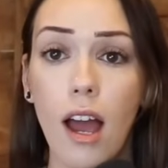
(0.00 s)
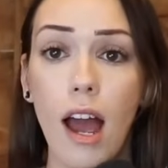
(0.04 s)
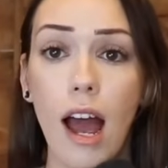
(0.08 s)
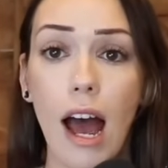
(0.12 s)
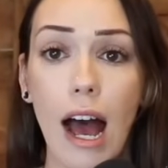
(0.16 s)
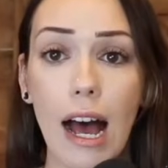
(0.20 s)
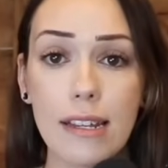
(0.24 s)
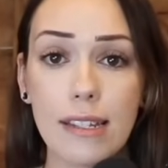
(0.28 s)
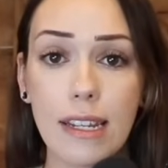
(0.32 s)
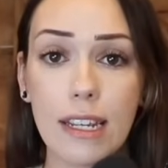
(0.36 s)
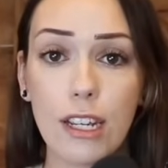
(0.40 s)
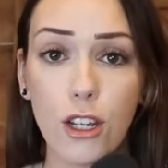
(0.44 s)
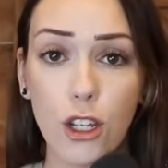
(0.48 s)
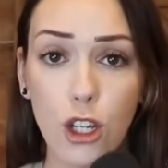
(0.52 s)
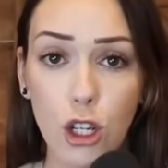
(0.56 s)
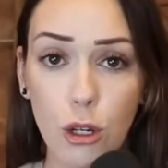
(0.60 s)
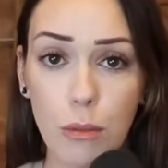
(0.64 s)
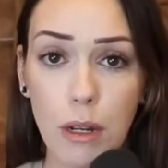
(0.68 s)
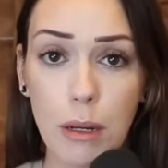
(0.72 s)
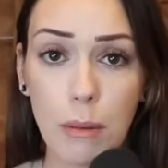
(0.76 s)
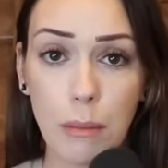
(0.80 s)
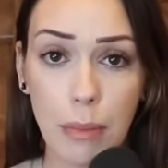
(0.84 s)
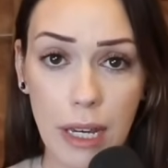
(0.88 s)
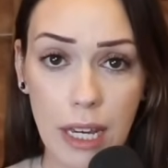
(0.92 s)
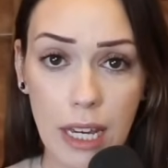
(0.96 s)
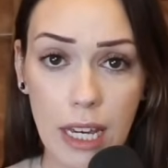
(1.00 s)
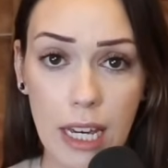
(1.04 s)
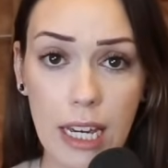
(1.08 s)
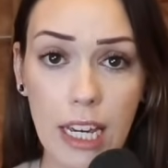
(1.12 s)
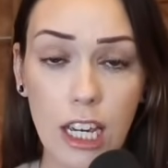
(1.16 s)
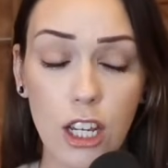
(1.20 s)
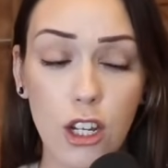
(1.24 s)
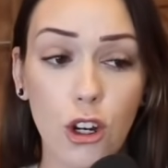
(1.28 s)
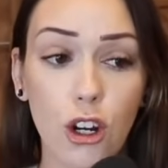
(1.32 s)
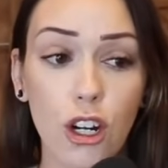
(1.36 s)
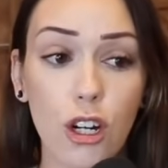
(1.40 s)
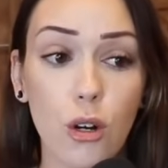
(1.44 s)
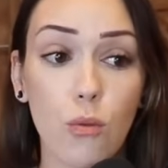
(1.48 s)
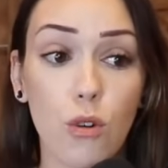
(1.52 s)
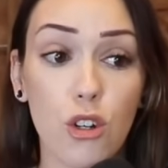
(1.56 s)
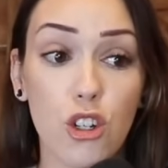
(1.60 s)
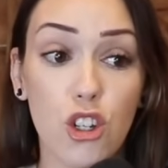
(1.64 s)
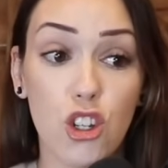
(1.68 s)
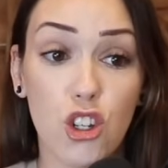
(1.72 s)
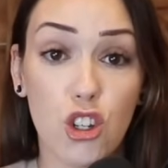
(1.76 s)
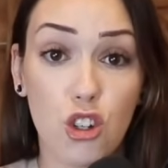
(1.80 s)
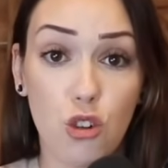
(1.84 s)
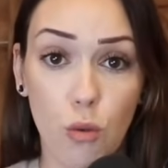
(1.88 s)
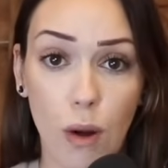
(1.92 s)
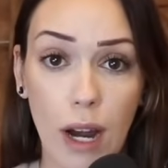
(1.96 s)
as a human being, you're going to
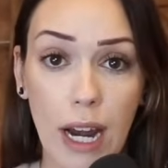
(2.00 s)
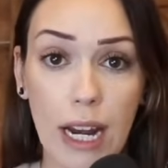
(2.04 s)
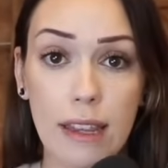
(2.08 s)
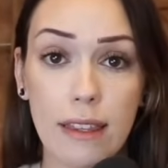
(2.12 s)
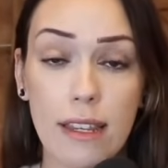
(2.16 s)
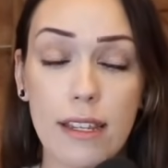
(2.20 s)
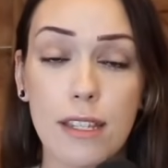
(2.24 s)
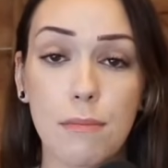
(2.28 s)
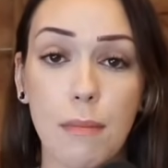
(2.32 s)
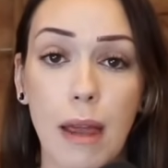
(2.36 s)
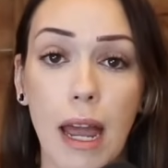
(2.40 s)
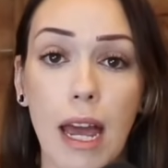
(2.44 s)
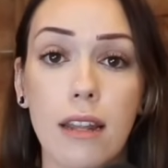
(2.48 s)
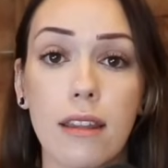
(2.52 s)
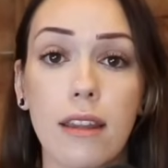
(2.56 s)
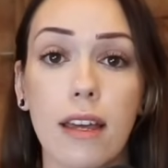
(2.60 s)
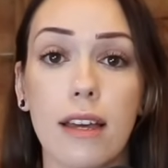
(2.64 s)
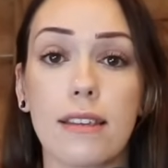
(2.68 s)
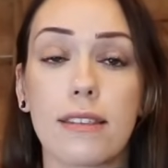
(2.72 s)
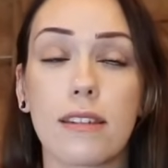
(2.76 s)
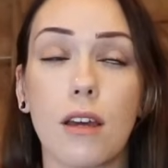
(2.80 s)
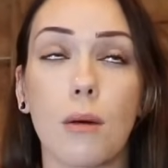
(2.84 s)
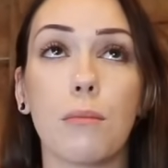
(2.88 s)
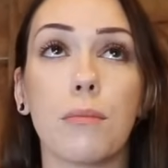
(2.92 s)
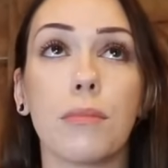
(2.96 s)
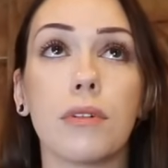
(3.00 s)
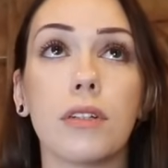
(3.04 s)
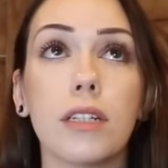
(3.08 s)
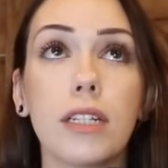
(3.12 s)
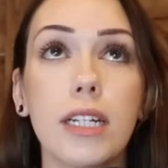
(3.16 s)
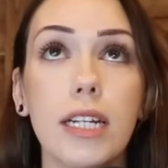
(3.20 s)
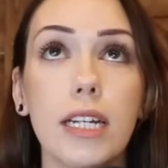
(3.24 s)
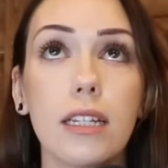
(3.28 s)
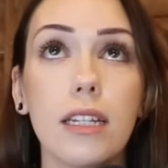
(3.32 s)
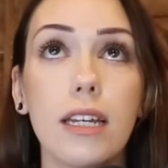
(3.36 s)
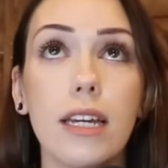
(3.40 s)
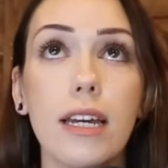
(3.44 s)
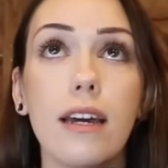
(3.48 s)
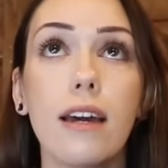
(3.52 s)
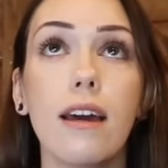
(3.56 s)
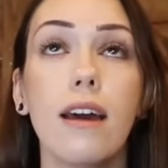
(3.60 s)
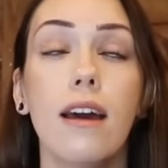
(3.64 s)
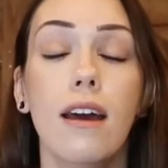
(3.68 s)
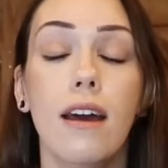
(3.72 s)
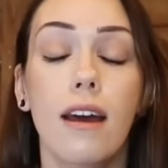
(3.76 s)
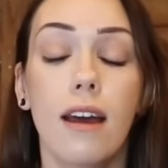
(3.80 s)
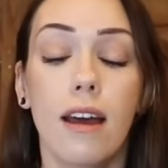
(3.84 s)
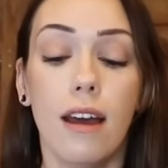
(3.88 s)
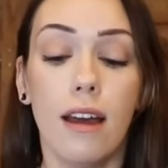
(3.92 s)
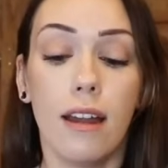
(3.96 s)
restrain this man that is completely
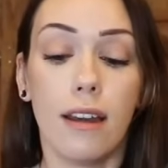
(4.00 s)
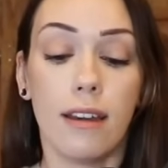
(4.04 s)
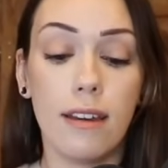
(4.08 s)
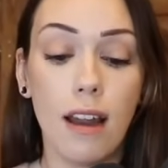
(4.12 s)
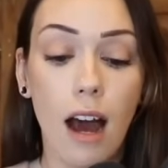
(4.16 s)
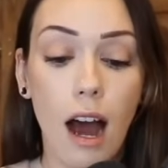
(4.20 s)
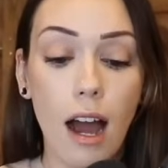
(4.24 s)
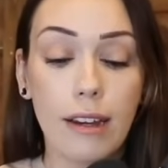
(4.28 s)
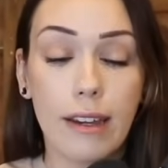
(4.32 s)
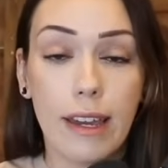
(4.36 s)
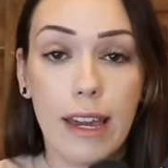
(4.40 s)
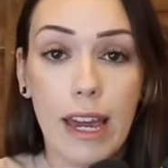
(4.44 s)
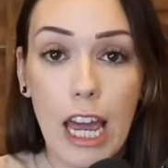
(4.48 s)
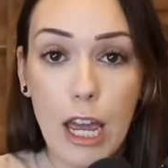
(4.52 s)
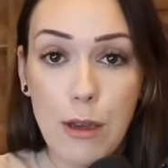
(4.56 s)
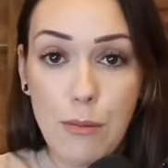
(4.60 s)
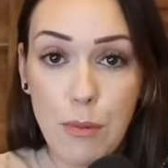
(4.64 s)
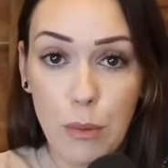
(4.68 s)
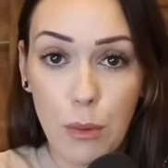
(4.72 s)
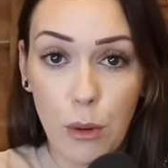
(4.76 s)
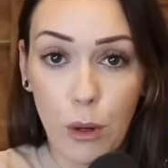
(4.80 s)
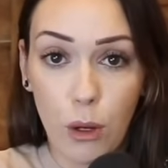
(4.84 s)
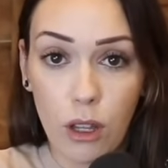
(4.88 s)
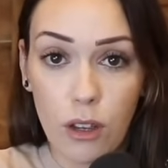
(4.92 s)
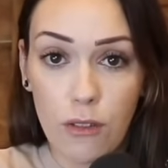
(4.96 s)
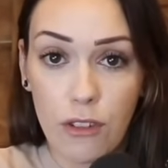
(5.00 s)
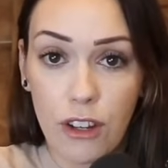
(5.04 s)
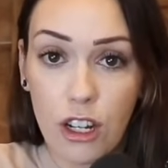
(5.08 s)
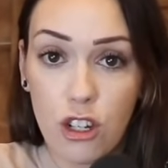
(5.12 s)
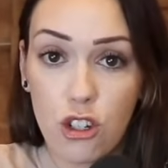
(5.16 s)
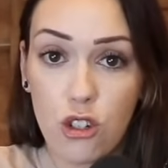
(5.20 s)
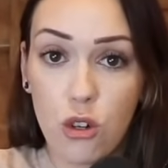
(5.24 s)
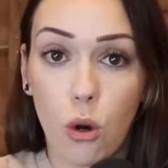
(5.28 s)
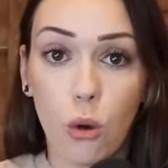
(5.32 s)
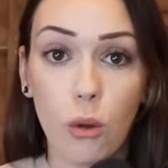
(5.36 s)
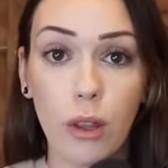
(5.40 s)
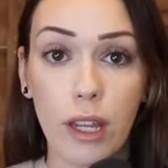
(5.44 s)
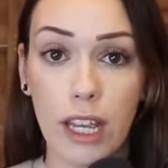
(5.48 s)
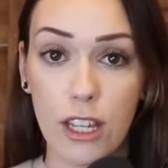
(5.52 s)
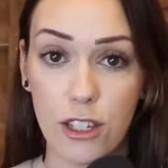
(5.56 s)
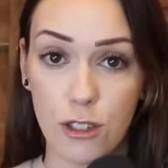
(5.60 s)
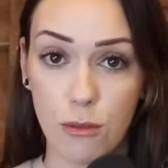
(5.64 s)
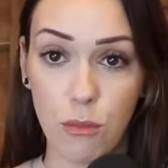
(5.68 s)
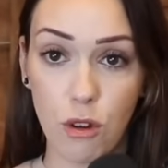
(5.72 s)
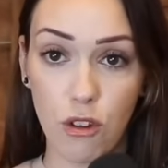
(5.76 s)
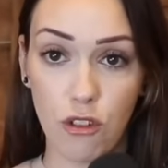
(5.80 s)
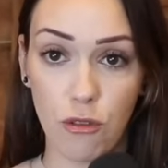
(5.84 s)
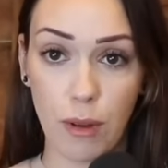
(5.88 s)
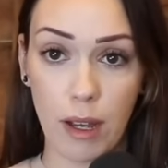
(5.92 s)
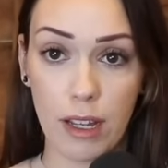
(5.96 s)
not capable of controlling his
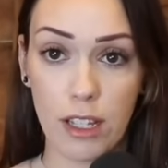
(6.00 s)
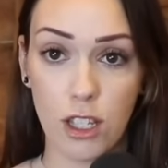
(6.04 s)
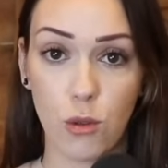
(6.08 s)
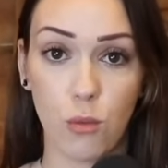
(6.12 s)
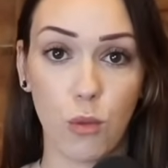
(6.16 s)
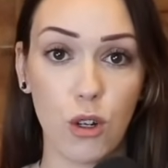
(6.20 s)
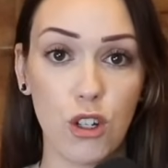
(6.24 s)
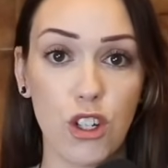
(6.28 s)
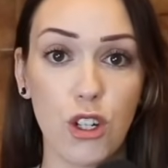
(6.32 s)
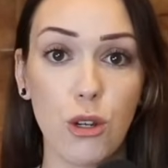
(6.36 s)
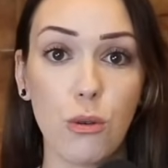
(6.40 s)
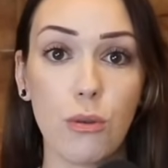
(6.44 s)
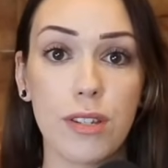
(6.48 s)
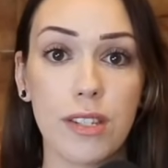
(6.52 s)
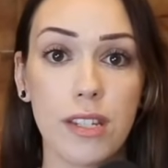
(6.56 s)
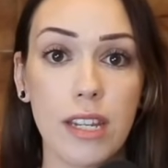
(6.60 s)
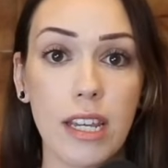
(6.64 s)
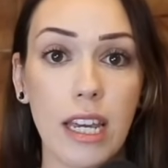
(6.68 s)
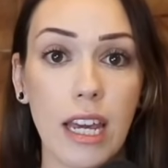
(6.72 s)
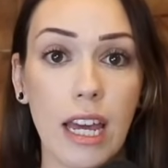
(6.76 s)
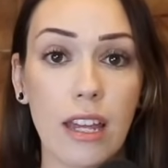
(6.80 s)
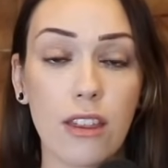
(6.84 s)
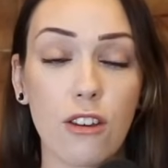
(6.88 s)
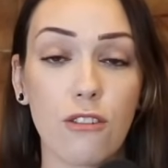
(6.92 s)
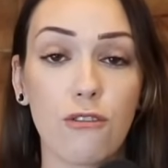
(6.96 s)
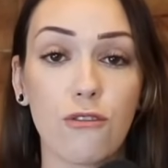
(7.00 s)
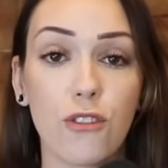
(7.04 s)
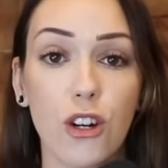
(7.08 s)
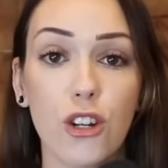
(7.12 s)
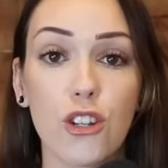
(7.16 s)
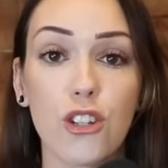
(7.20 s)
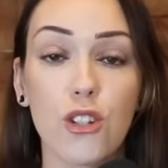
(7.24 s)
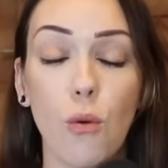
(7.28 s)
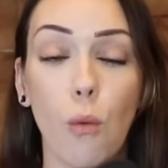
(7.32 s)
movements, which you see in the first